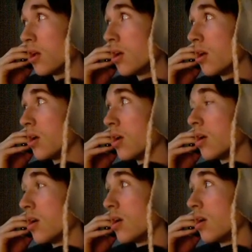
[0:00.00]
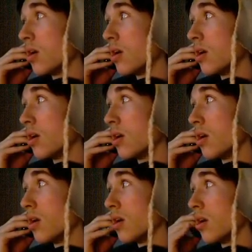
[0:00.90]

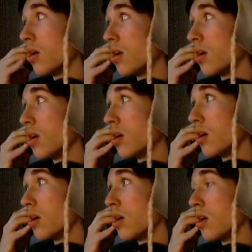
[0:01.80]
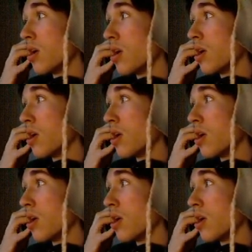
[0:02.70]
Nobody speaks.